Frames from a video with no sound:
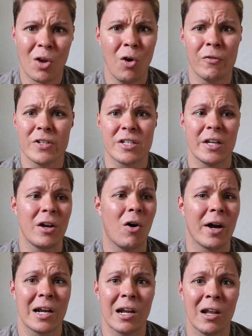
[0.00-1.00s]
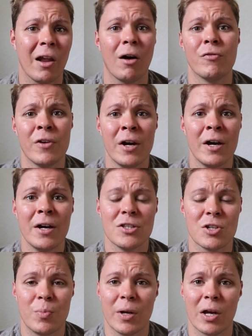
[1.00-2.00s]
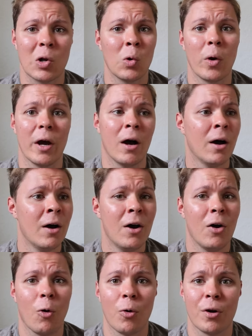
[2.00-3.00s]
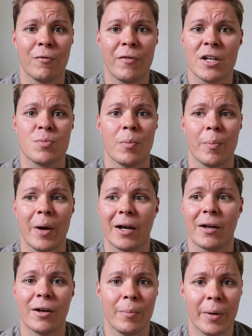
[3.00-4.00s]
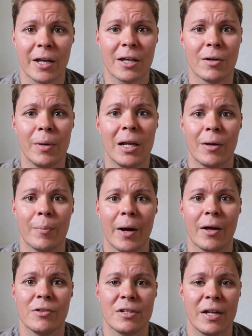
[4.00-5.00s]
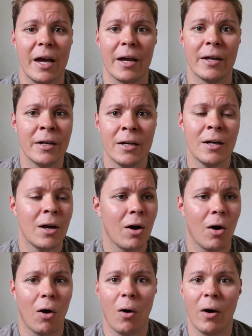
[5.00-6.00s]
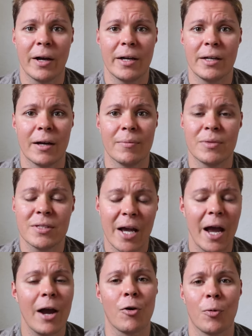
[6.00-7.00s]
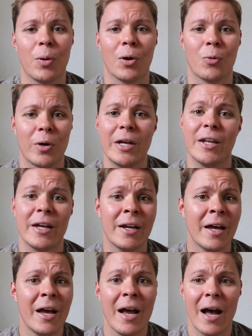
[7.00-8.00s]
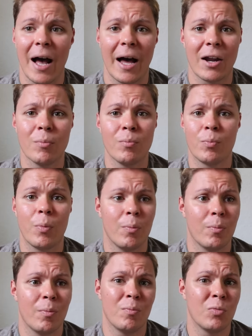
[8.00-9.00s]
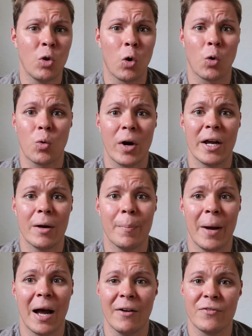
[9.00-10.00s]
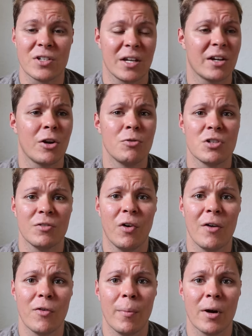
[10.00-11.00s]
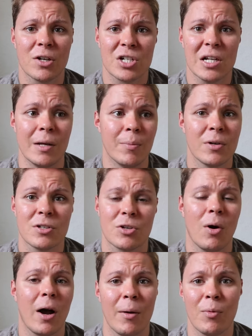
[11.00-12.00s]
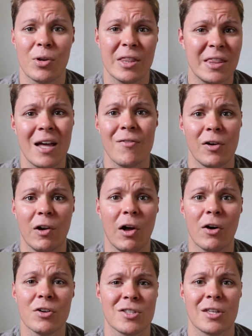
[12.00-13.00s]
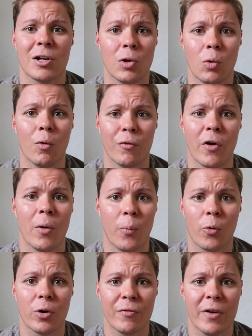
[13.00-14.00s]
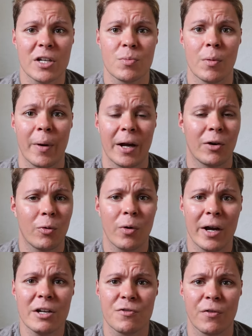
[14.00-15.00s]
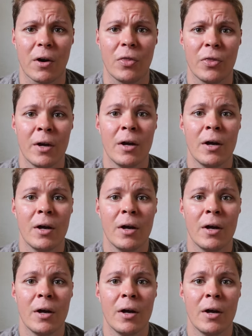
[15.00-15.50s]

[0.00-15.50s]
Obviously, I'd love to be a lawyer or an investment banker making a million pounds a day. I am terrible at reading and I'm not great at maths and I don't survive on much sleep. So I would never last in a law firm or an investment bank or a hedge fund.